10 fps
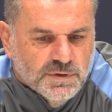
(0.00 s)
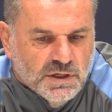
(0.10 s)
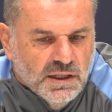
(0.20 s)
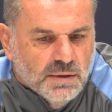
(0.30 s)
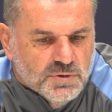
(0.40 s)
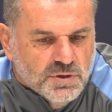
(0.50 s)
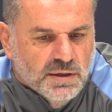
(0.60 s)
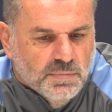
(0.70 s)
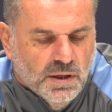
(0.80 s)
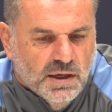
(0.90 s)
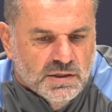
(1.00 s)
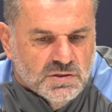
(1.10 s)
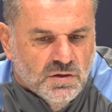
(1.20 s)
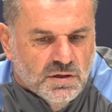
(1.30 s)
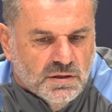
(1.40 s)
club-trained
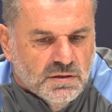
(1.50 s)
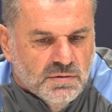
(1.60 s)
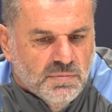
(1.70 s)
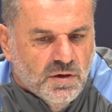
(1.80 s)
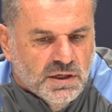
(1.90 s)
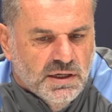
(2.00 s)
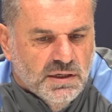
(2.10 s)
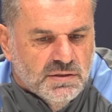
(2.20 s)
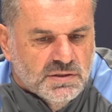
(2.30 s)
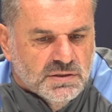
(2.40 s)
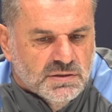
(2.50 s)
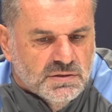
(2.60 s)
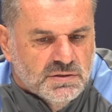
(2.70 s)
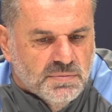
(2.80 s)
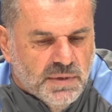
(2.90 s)
players like Mikey, to
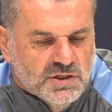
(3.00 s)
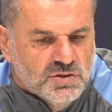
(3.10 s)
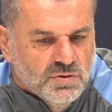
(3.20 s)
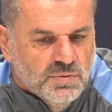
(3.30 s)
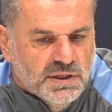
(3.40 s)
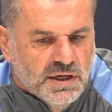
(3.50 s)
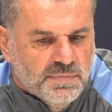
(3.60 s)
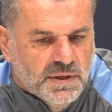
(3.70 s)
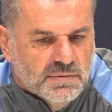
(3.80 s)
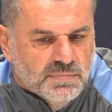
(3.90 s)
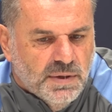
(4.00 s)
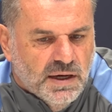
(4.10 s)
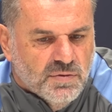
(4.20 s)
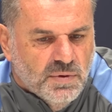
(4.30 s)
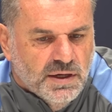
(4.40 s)
make sure we keep that
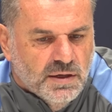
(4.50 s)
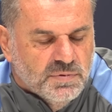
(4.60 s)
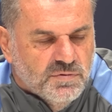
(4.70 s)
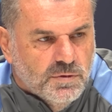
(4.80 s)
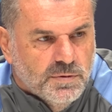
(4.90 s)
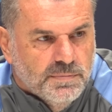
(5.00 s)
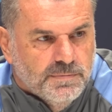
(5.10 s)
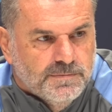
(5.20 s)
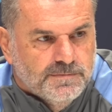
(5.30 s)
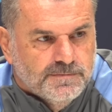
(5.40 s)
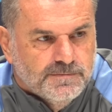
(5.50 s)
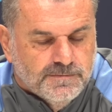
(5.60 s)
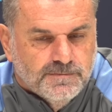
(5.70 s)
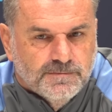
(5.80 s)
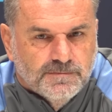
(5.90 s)
pathway open for
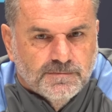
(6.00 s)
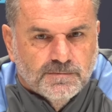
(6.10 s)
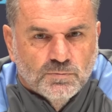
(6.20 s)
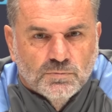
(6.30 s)
them.